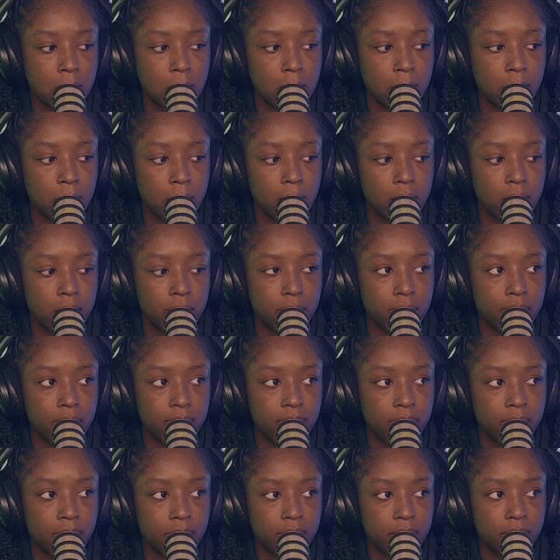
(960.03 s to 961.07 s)

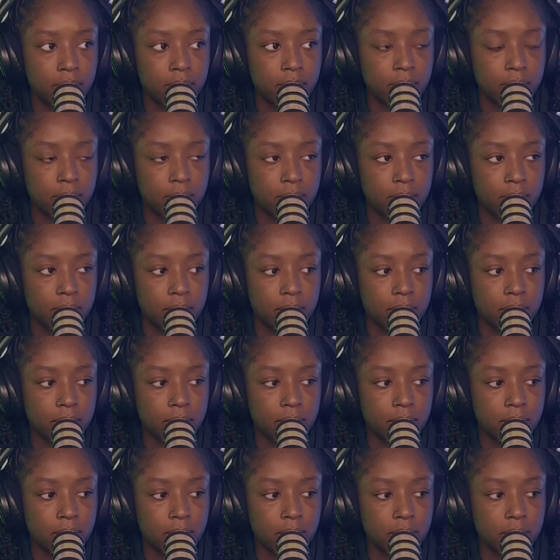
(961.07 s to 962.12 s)

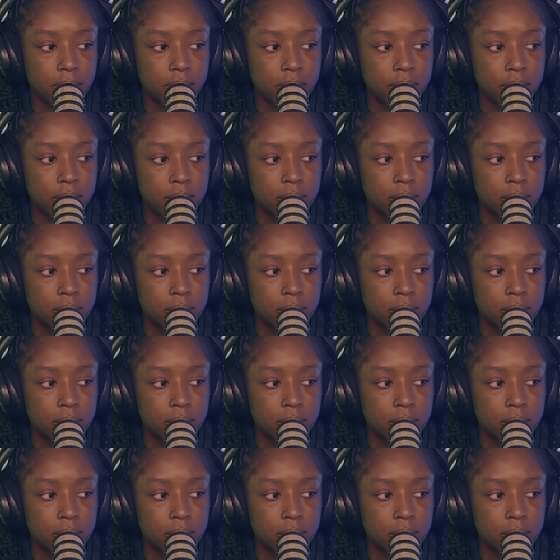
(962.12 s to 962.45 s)
The person shown says nothing.